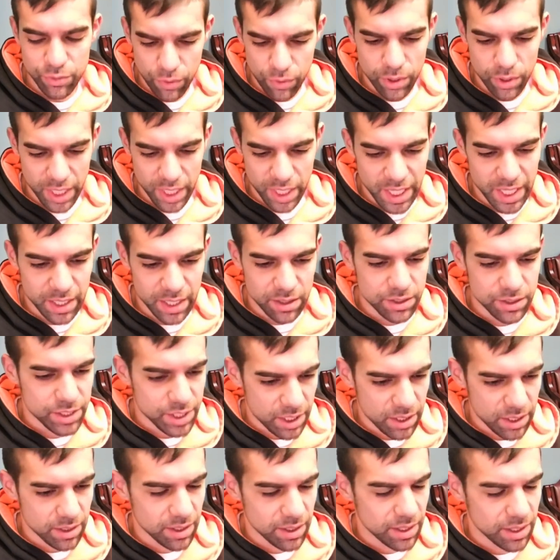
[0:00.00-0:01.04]
it.
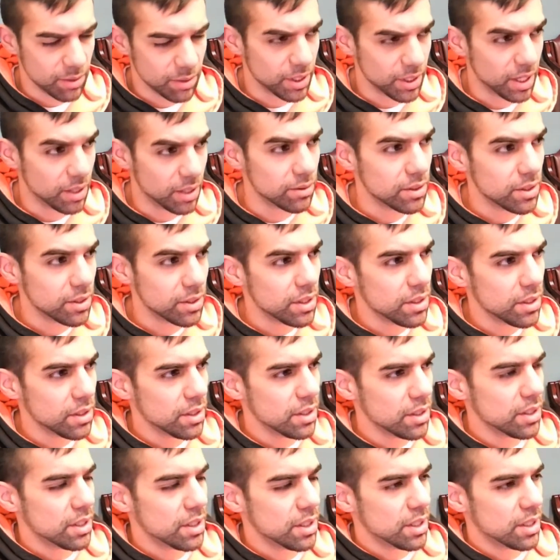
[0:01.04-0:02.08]
There we go.
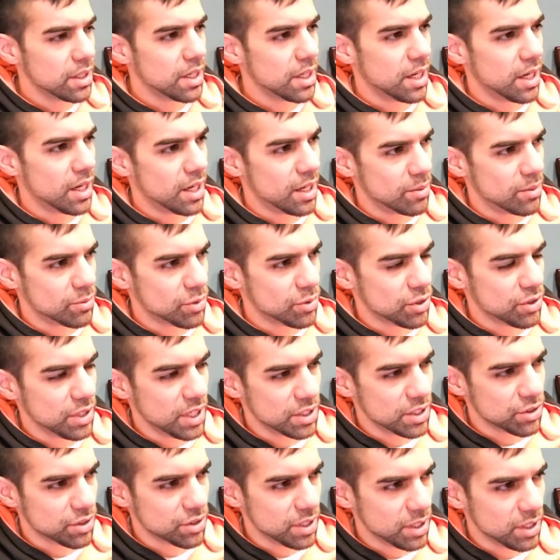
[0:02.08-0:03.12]
So
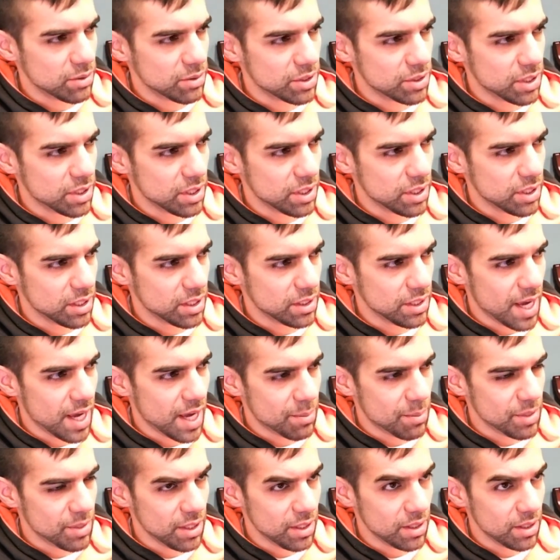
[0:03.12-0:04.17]
yesterday was a
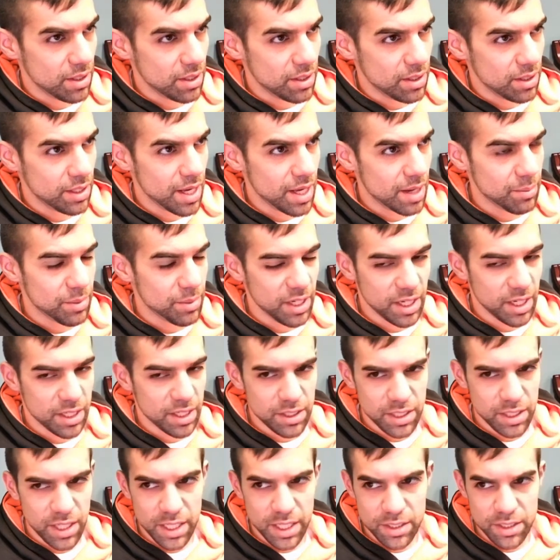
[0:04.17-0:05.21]
nappy kind of
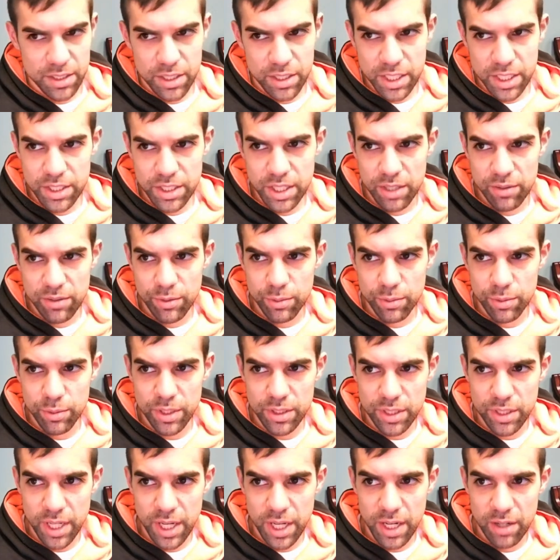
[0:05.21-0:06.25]
day. Today's kind of a weird
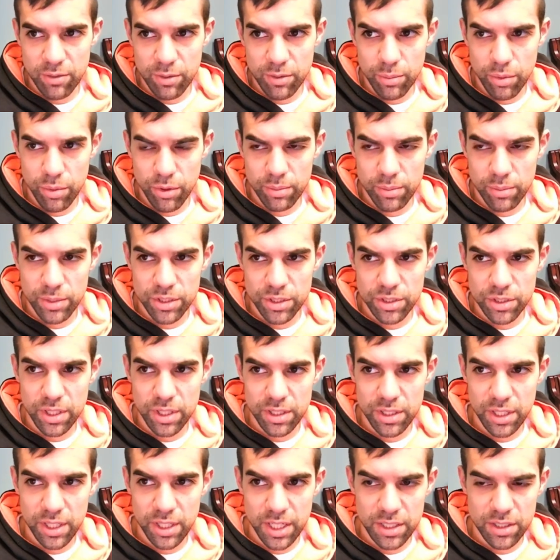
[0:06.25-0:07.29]
day. I have appointments
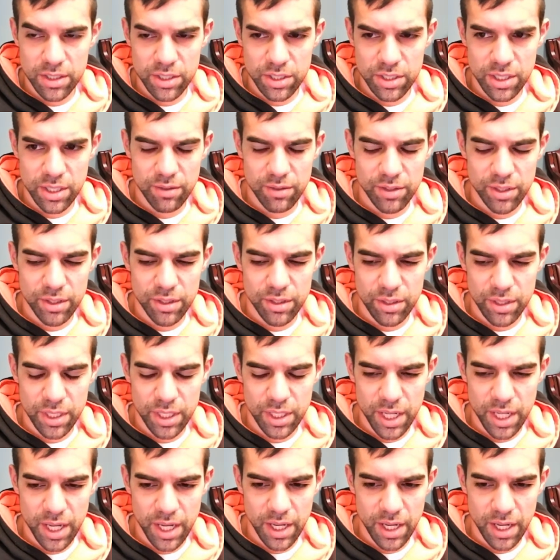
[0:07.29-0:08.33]
starting at
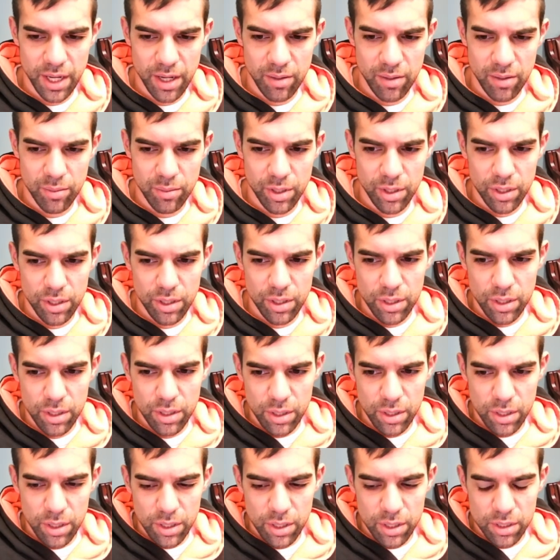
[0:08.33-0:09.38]
7:30 a.m.
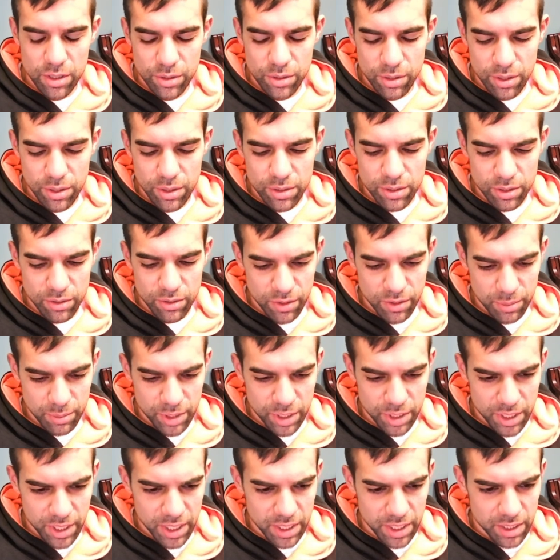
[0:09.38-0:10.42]
So I don't know if I'm going
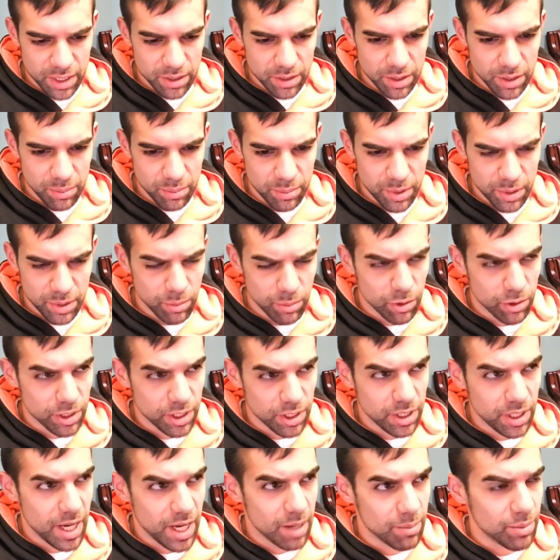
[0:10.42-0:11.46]
to get a mid-morning
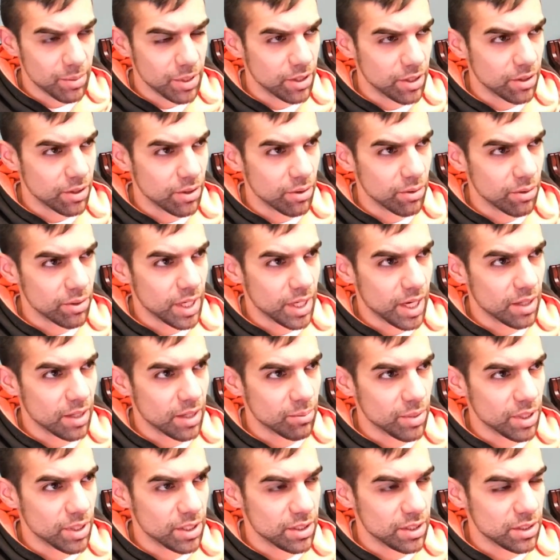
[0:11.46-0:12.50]
nap here or not,
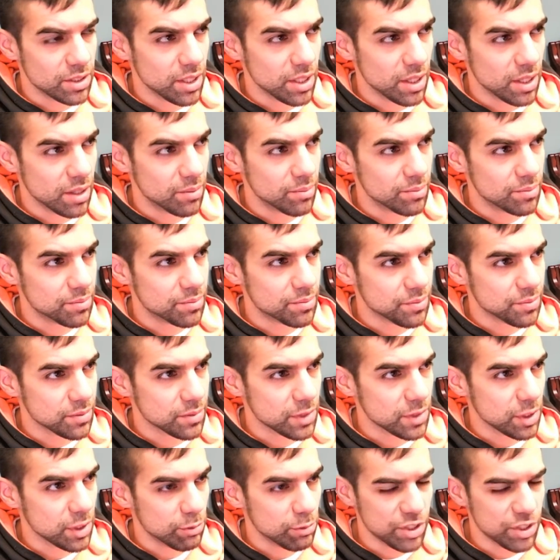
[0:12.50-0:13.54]
but
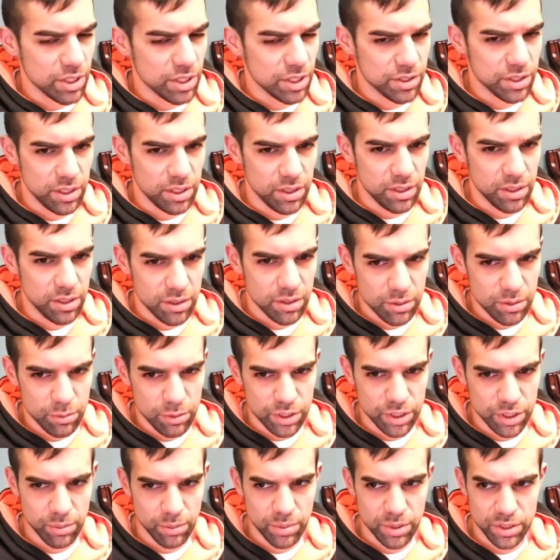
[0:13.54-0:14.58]
we shall see. We
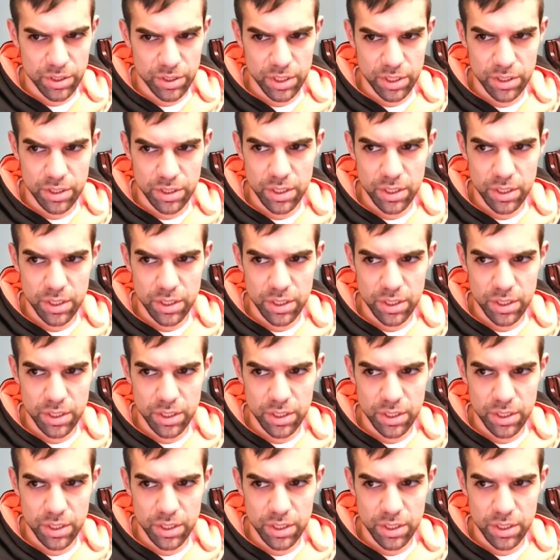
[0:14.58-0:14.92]
shall persist.